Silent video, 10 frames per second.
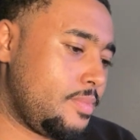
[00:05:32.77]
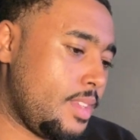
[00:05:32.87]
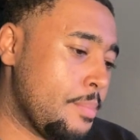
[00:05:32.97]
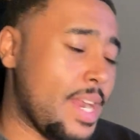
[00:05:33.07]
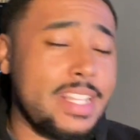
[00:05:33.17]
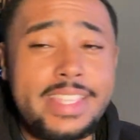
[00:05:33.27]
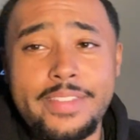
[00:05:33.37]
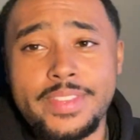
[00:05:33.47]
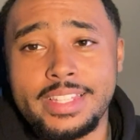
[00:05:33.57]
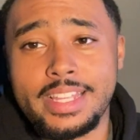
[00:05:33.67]
But I
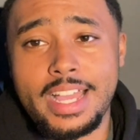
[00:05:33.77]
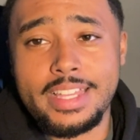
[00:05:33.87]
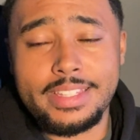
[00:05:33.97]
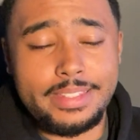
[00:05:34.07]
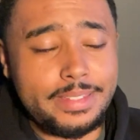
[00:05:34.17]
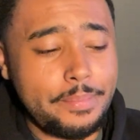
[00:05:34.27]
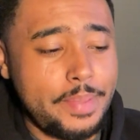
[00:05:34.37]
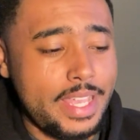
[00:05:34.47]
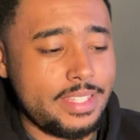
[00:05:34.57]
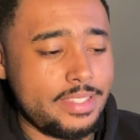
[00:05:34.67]
saved the
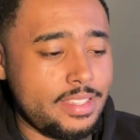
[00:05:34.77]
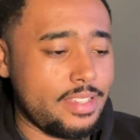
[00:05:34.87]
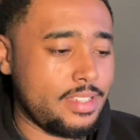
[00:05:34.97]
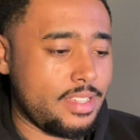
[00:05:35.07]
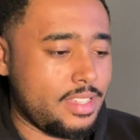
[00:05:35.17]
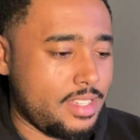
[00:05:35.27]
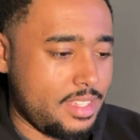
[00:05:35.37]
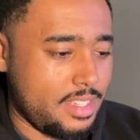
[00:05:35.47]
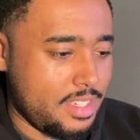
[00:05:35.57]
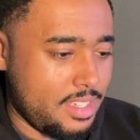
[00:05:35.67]
best
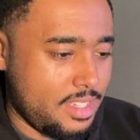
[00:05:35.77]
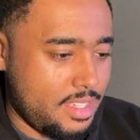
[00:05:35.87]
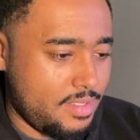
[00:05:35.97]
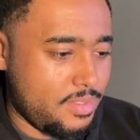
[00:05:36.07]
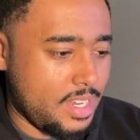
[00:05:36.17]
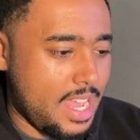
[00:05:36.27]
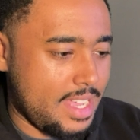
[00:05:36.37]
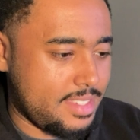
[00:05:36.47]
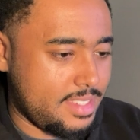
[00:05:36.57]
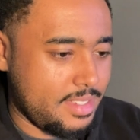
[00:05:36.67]
for
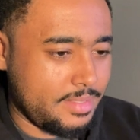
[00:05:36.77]
last.